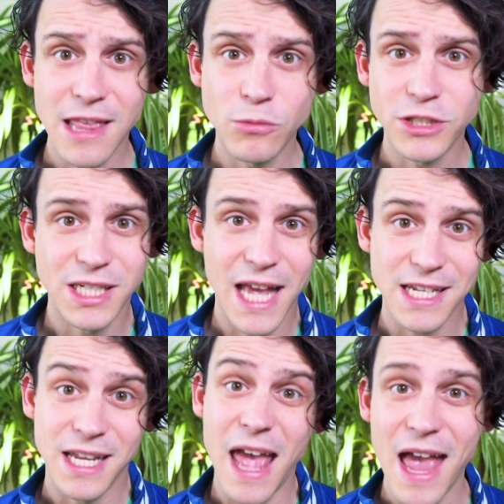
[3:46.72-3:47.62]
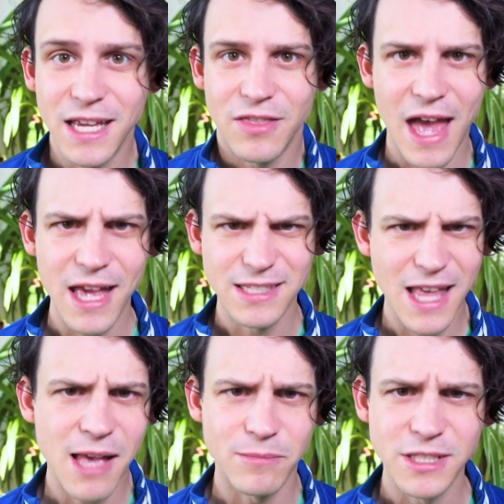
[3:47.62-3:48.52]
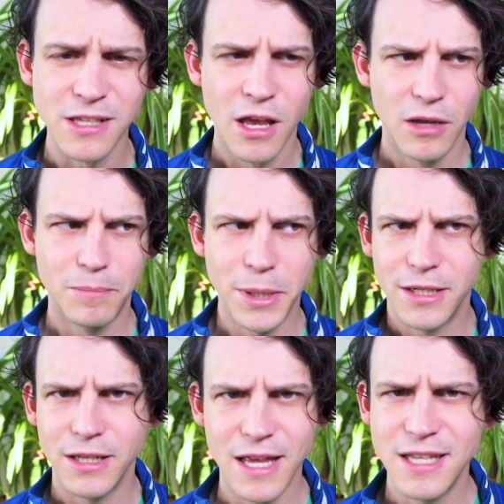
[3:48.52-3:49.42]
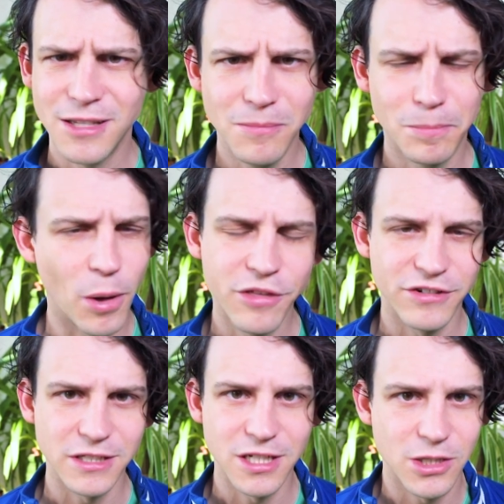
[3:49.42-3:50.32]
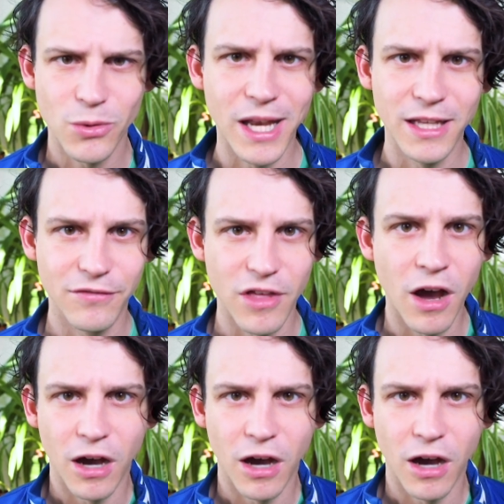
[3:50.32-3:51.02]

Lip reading: they want to get an A in their exams, but isn't bothering to do any of the